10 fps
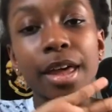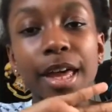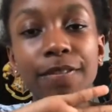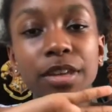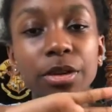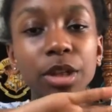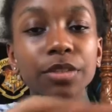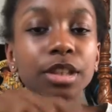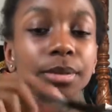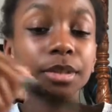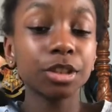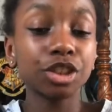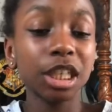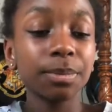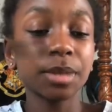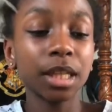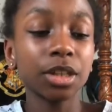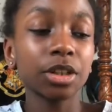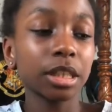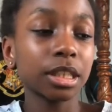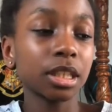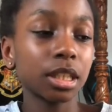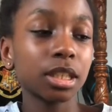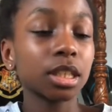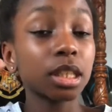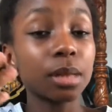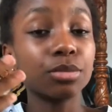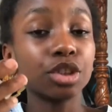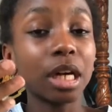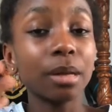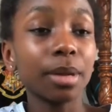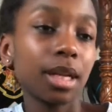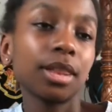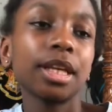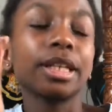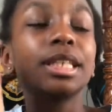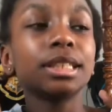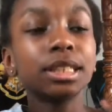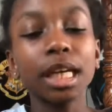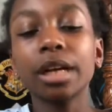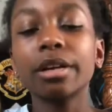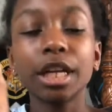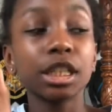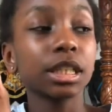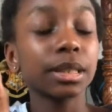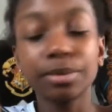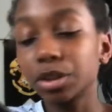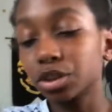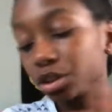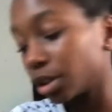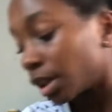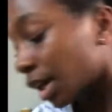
if you're looking for something cheap that literally does the same job and, like, that grades a journal.